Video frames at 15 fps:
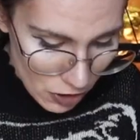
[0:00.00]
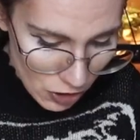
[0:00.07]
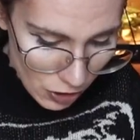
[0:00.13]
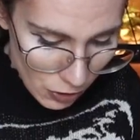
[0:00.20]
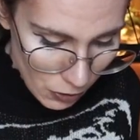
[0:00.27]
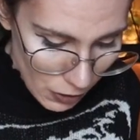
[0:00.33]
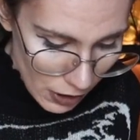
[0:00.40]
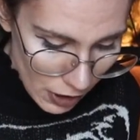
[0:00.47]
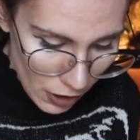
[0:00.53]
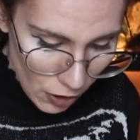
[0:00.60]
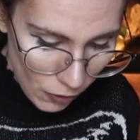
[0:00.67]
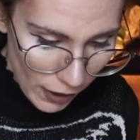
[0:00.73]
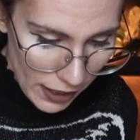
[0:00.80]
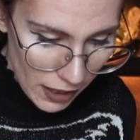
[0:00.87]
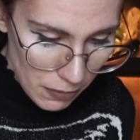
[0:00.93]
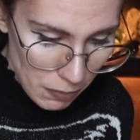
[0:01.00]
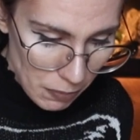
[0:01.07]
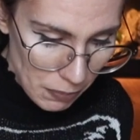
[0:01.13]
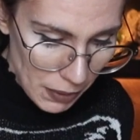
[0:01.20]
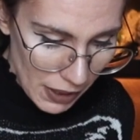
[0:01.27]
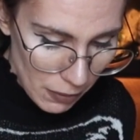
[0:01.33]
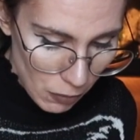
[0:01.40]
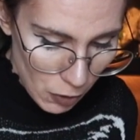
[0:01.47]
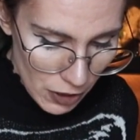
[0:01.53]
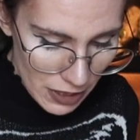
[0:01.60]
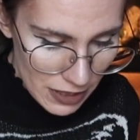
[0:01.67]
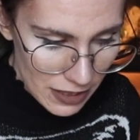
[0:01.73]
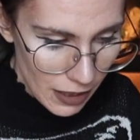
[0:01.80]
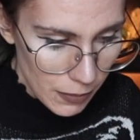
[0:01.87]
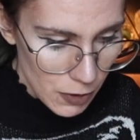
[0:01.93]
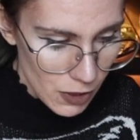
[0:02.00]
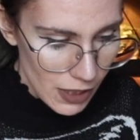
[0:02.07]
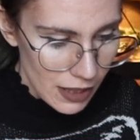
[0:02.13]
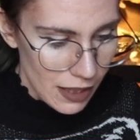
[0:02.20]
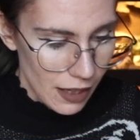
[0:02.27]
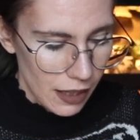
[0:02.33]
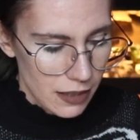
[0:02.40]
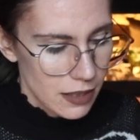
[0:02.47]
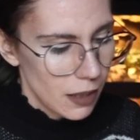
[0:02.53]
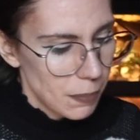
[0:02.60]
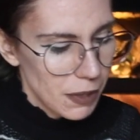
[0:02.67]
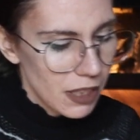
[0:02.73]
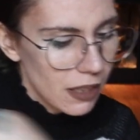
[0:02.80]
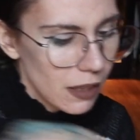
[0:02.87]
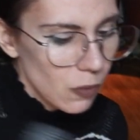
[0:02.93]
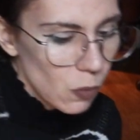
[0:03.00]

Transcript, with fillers: do quite a bit more substrate than I typically